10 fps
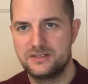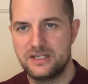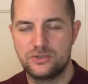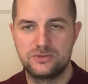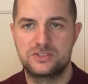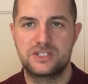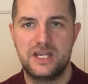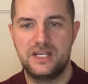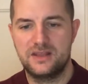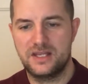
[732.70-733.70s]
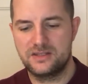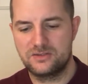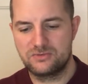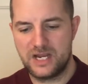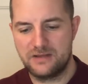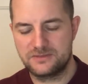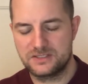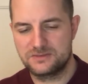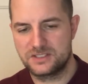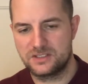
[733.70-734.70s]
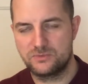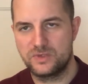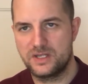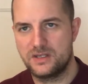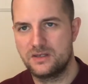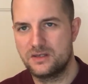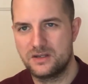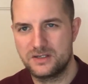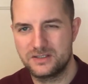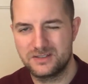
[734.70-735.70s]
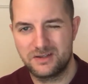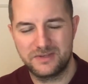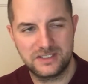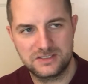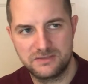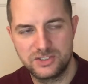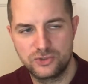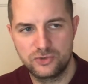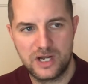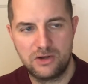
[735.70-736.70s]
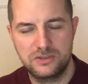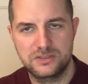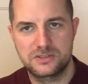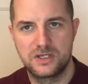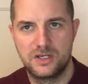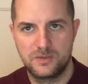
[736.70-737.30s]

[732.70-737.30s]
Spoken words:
They do say that grafts have settled within, I think it's 72 hours.